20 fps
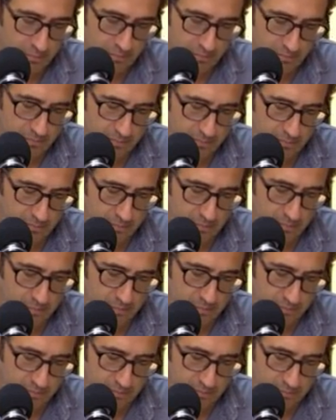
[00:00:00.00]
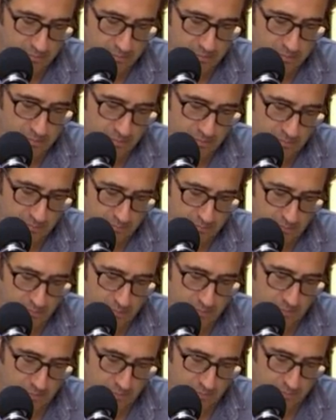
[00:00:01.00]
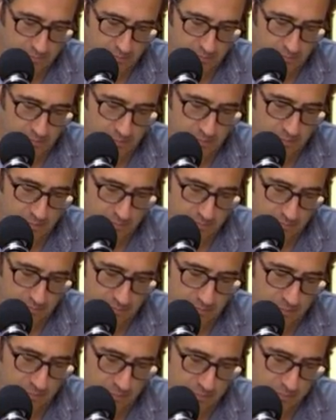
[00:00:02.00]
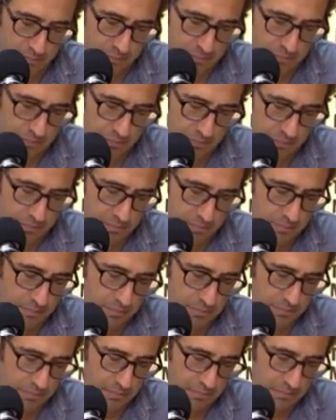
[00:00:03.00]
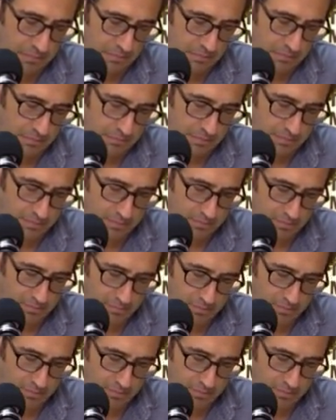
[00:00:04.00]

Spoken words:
The person shown says nothing.